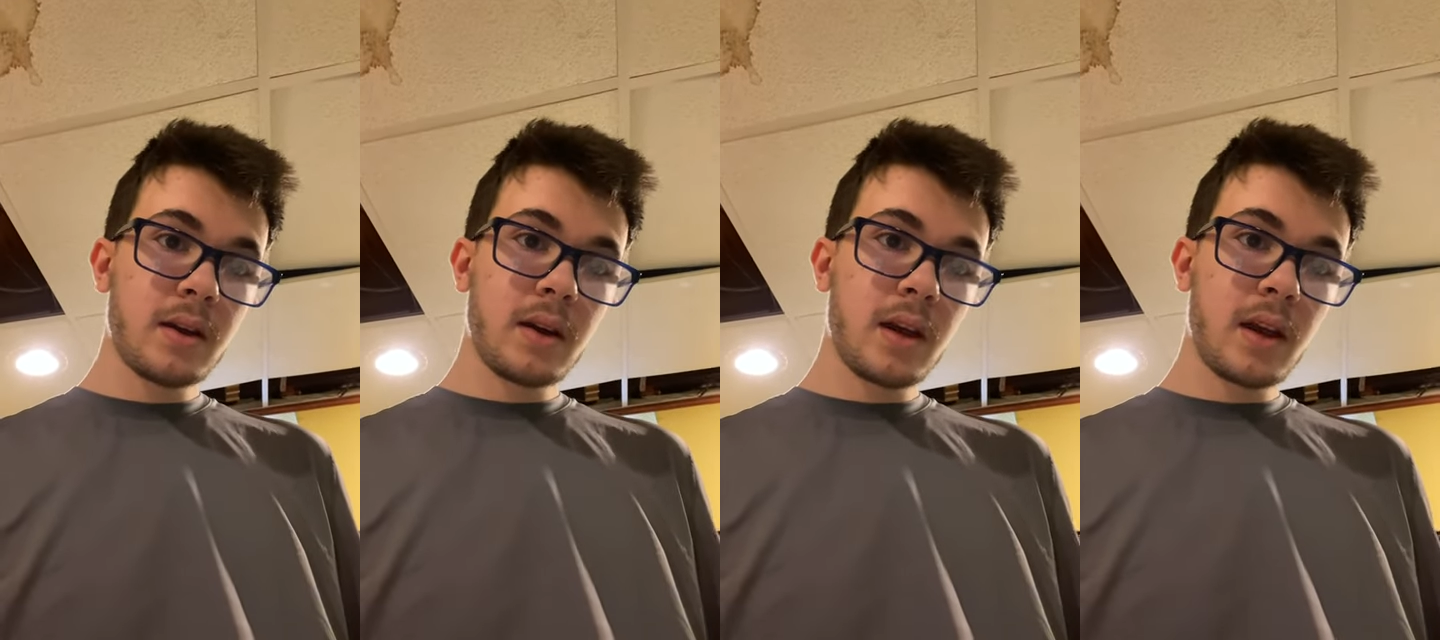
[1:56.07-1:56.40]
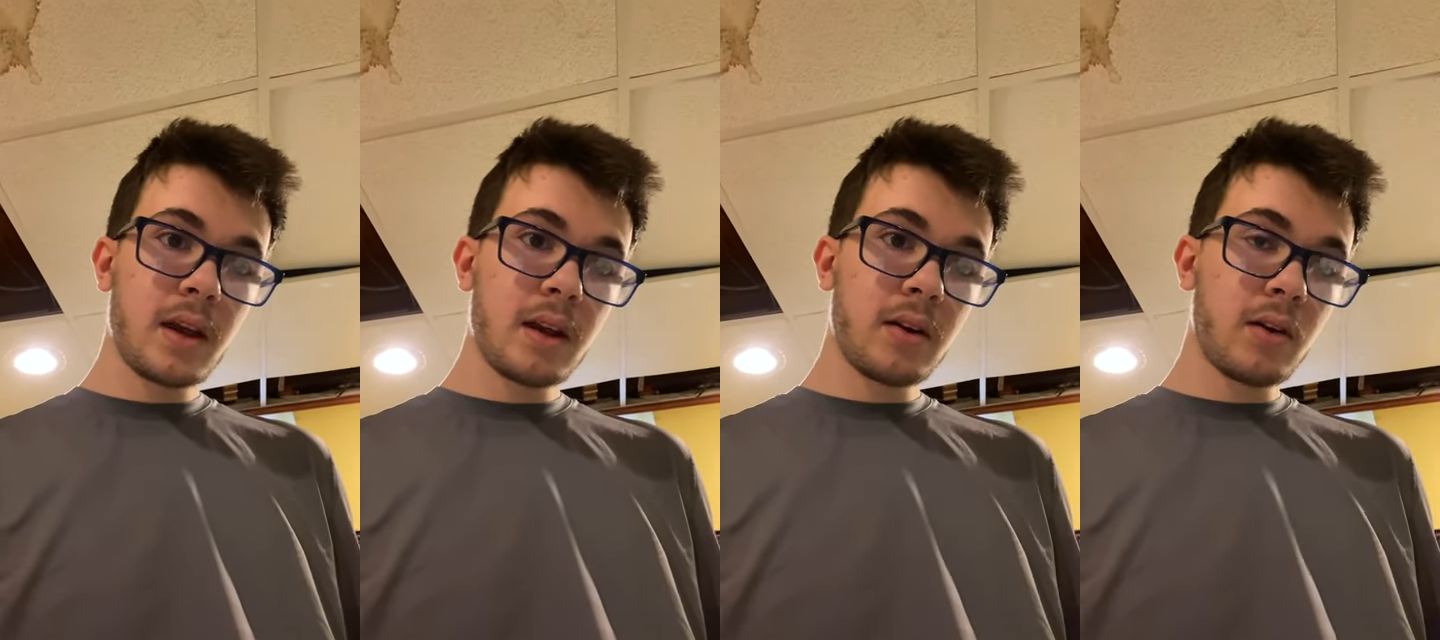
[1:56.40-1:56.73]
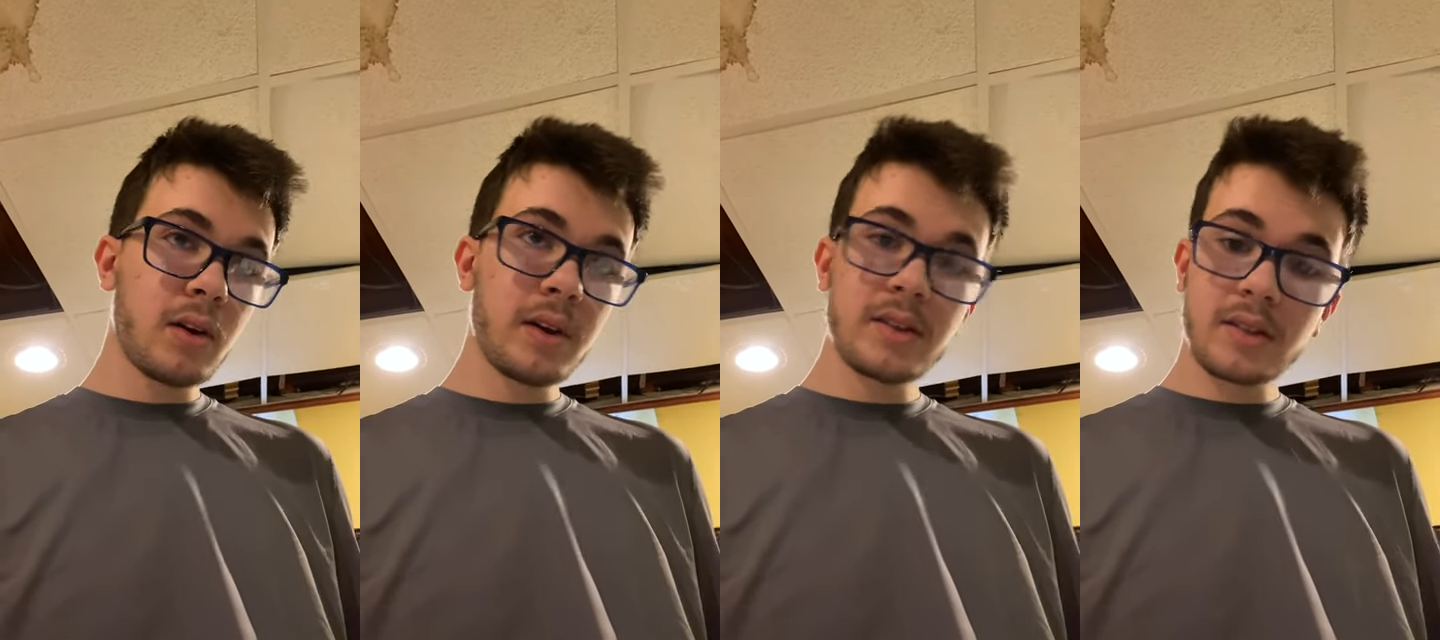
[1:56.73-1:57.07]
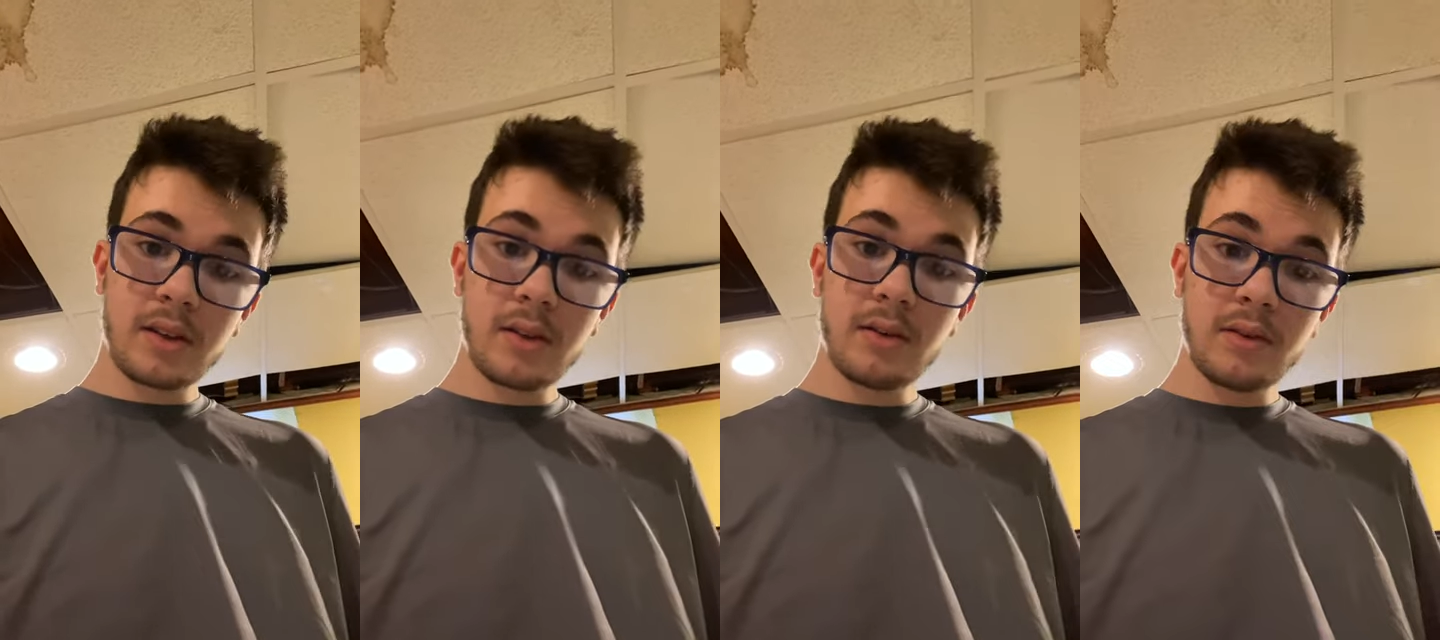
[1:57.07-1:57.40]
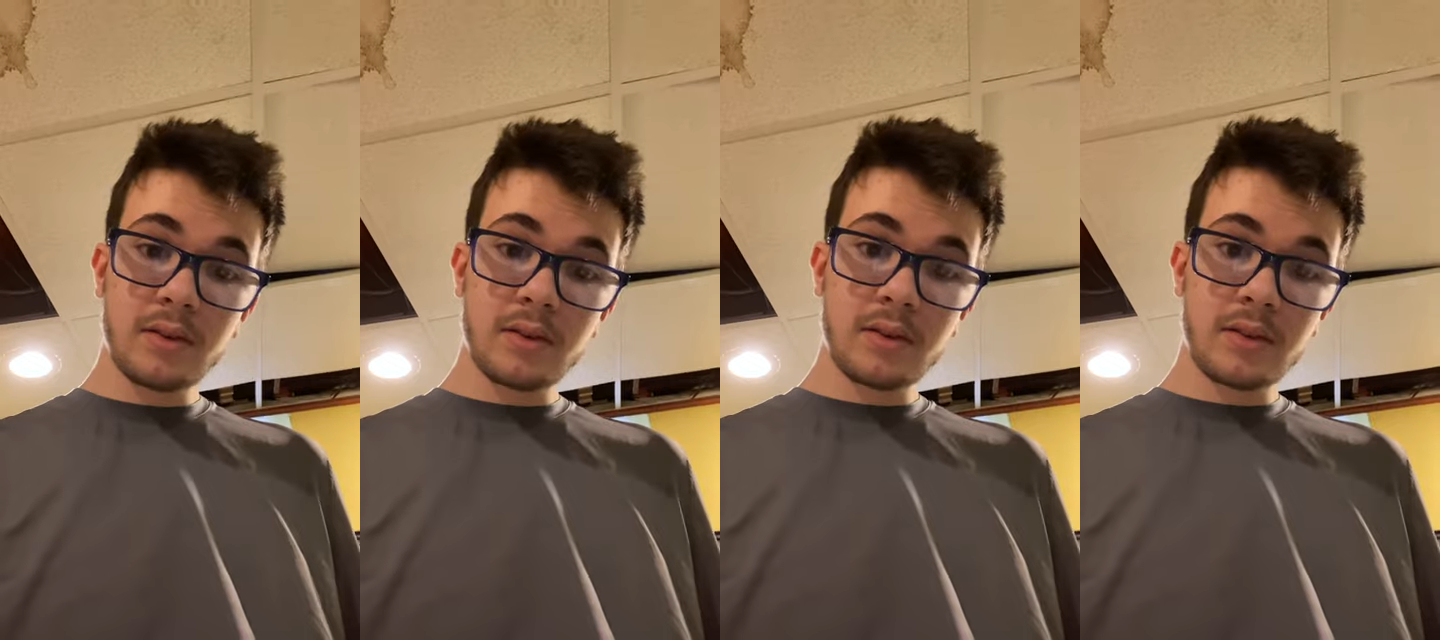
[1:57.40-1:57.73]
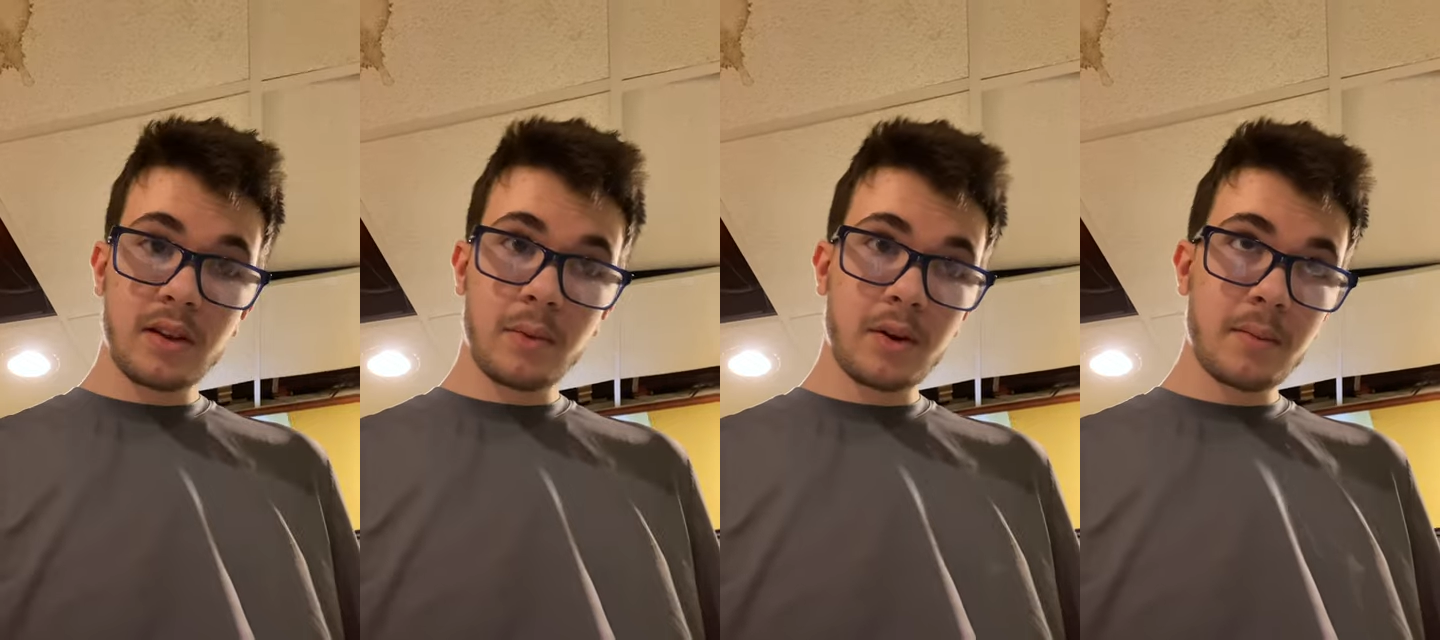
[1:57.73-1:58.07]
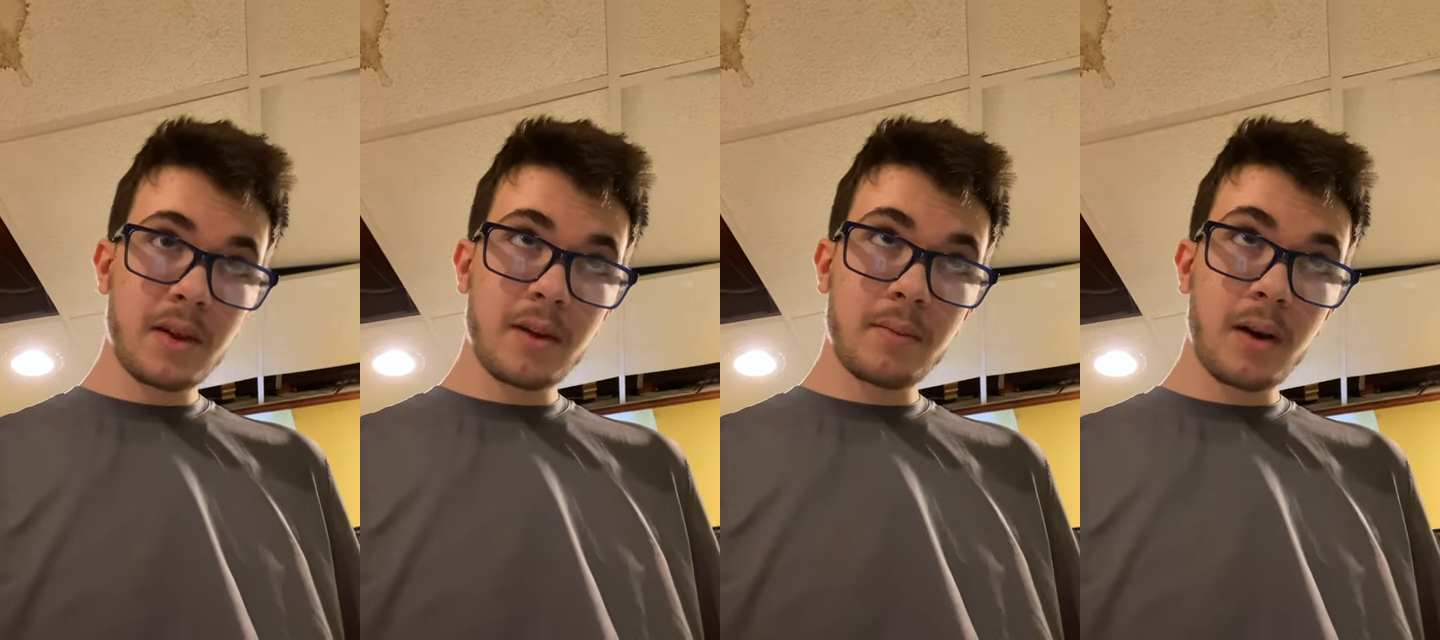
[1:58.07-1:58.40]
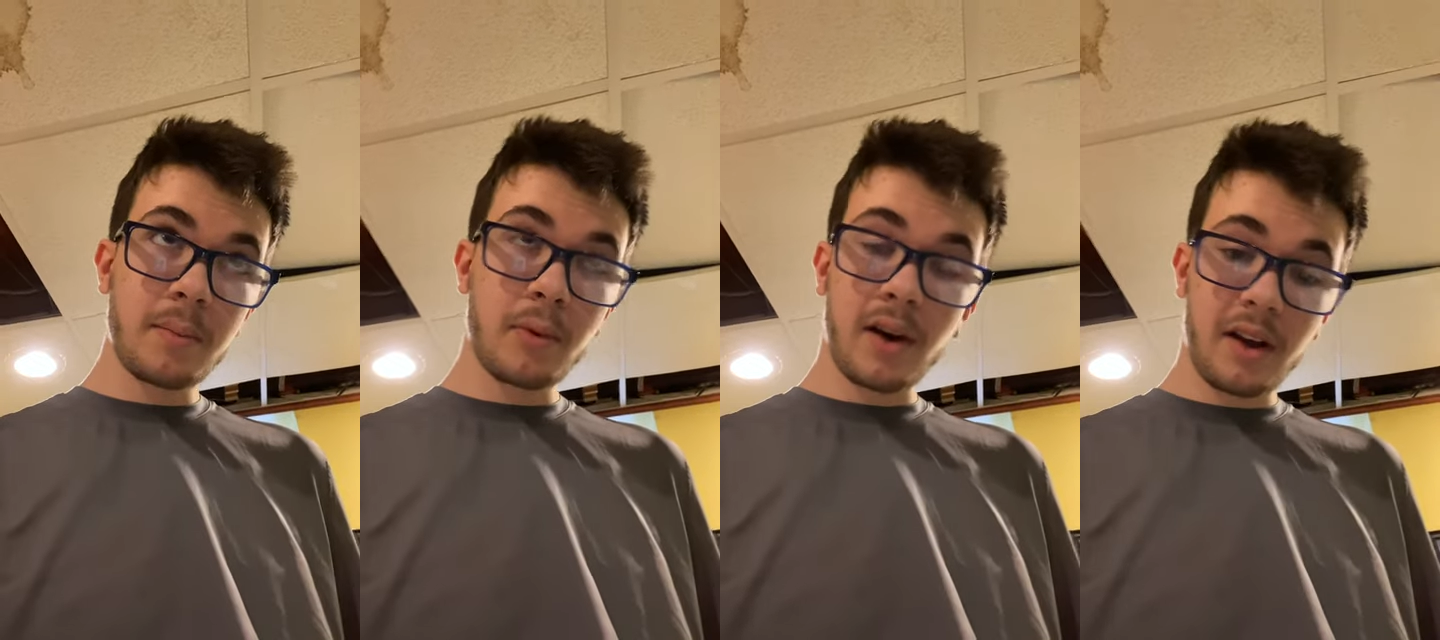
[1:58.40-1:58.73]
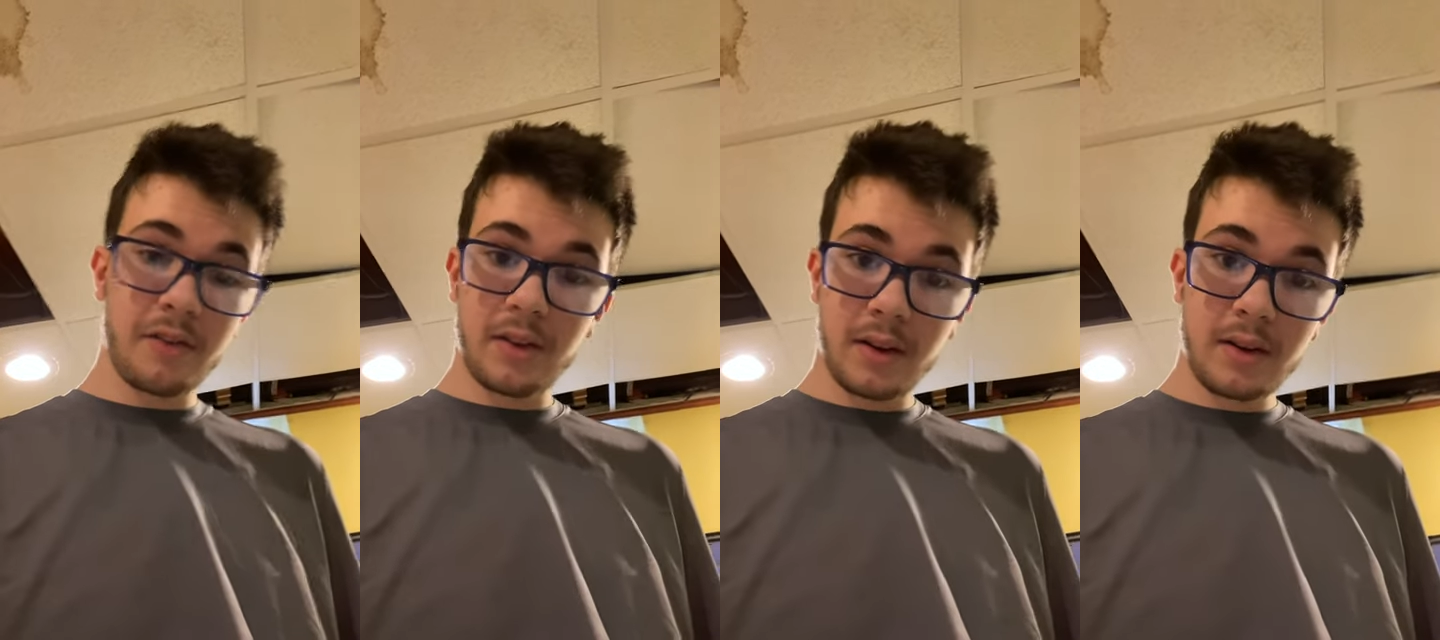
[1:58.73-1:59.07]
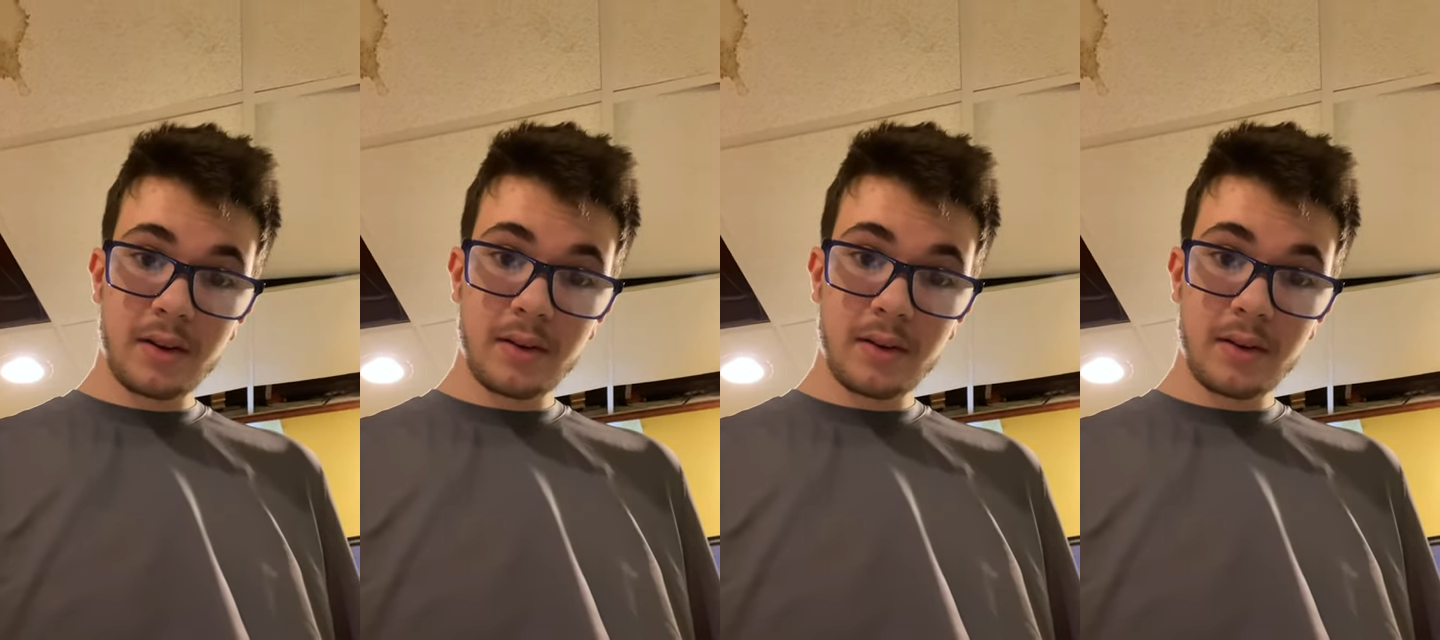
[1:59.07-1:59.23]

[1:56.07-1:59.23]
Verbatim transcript: and all his accusers that want to make a profit.